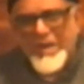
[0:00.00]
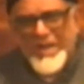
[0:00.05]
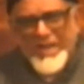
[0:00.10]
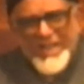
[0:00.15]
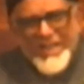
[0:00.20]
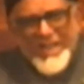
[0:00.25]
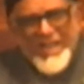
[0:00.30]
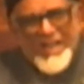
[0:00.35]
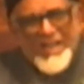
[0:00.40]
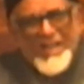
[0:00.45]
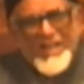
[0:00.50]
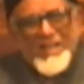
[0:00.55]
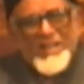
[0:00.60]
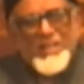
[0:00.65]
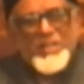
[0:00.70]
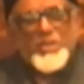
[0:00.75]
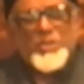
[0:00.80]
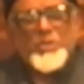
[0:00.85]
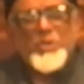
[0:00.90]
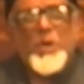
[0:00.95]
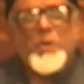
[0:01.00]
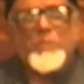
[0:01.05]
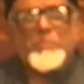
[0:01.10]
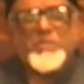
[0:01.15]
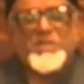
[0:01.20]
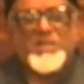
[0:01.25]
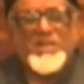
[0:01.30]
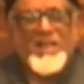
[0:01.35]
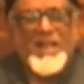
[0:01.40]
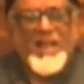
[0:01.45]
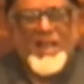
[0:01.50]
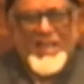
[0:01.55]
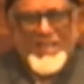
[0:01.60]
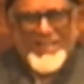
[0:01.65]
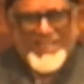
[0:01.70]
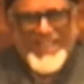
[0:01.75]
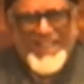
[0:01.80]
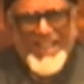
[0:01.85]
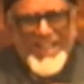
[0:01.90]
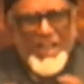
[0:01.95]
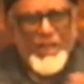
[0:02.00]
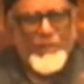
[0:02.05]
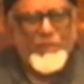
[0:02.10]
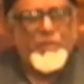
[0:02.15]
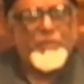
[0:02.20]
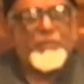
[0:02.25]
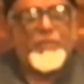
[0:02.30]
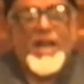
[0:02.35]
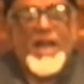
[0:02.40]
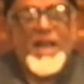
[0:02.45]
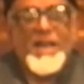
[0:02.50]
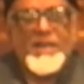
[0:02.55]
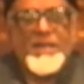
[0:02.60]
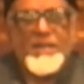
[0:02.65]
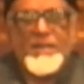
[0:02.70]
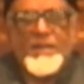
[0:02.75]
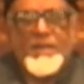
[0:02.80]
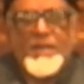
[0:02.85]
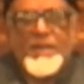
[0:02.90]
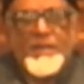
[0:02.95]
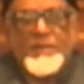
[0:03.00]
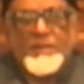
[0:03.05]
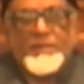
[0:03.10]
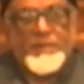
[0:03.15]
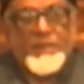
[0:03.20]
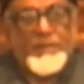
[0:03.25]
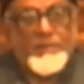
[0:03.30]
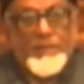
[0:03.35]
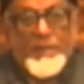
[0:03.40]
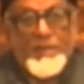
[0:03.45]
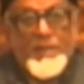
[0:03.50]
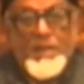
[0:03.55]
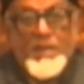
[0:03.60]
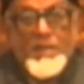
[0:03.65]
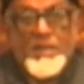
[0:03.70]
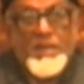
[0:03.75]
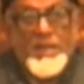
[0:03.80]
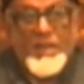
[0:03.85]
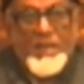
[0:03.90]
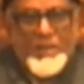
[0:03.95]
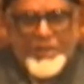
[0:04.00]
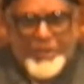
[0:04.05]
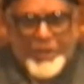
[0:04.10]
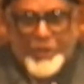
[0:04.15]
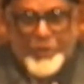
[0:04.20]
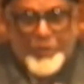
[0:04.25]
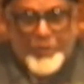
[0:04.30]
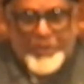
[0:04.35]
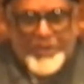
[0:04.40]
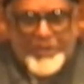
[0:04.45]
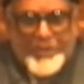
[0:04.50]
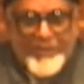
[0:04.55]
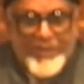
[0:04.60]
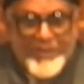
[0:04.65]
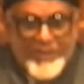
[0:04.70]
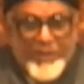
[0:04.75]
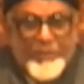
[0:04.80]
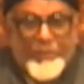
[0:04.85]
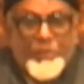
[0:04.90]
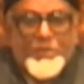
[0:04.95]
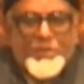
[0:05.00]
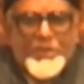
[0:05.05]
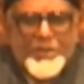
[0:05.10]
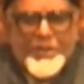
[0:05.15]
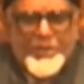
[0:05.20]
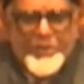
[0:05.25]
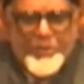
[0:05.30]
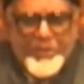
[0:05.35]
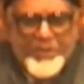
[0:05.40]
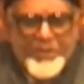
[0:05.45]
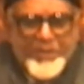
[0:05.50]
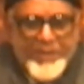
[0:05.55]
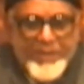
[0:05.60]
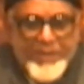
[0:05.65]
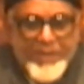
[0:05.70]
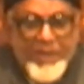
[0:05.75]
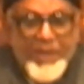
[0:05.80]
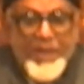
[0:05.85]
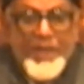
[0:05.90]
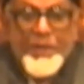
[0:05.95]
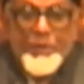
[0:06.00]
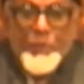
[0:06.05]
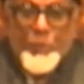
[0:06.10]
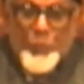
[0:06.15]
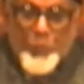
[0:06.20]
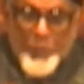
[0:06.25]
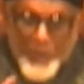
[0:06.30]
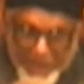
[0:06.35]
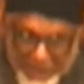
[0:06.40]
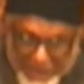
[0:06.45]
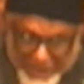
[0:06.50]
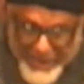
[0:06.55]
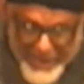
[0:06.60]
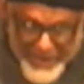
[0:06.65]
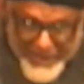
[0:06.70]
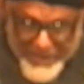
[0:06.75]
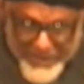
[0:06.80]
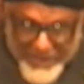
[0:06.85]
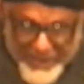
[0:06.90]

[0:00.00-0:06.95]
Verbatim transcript: barakah stops, Suddenly we find that there is insecurity where there was security. We say